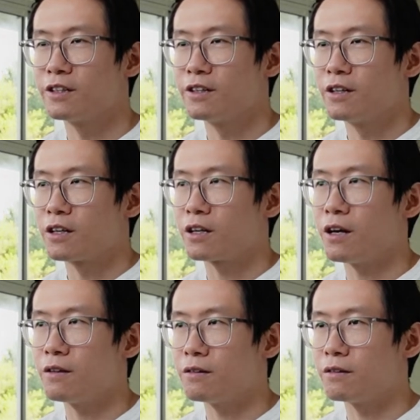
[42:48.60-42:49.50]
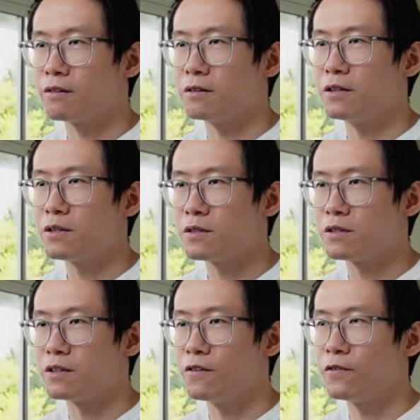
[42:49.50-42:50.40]
Can this
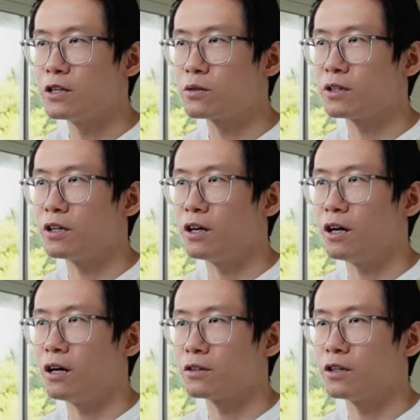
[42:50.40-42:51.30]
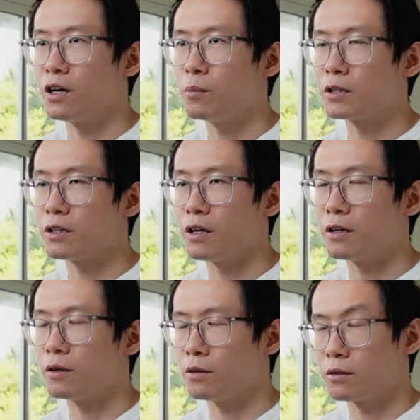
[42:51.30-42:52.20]
eventually
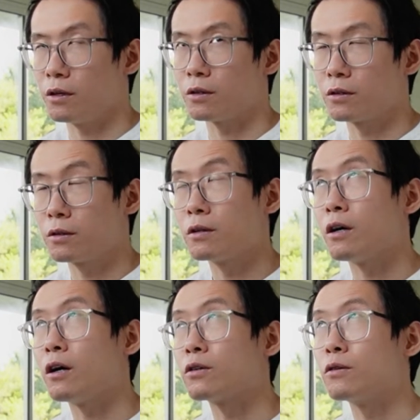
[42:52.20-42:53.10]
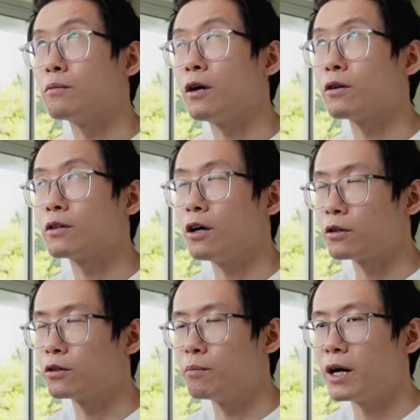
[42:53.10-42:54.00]

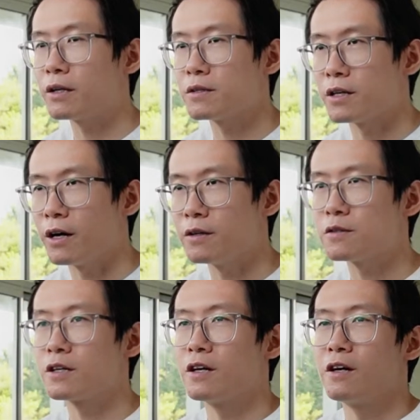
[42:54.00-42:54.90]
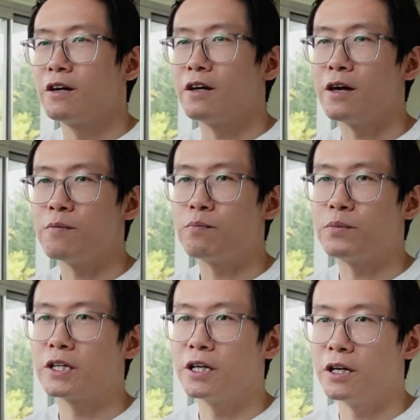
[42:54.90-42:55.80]
automaticize and
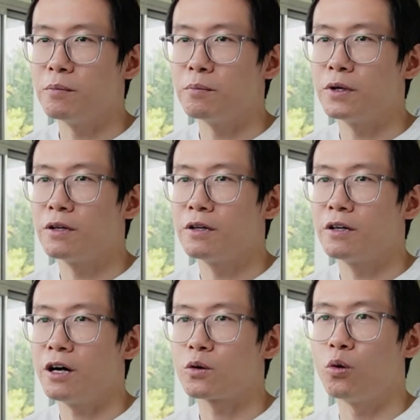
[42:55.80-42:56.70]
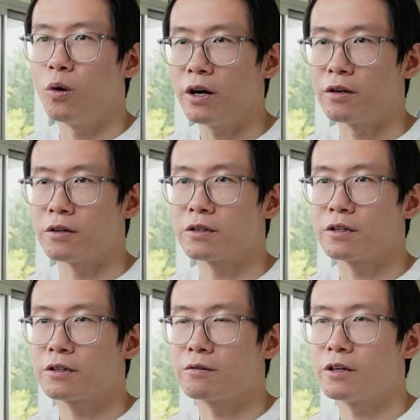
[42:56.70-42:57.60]
become acquired,
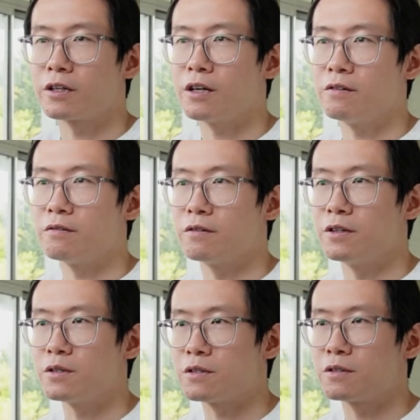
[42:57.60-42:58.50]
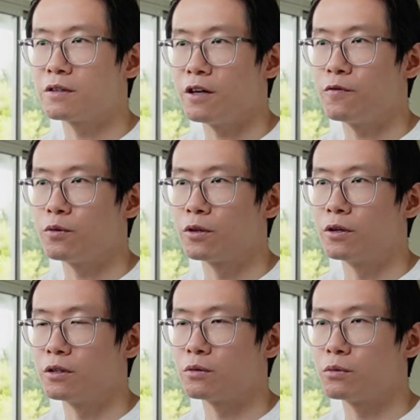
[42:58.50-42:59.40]
right? Can this, if you
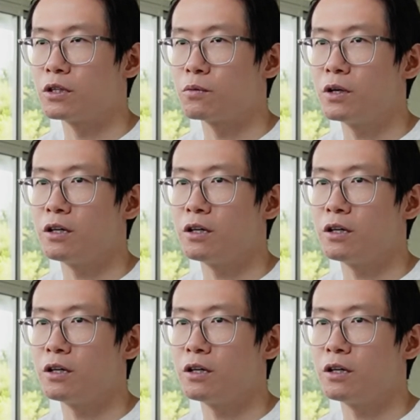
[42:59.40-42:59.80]
learn really well,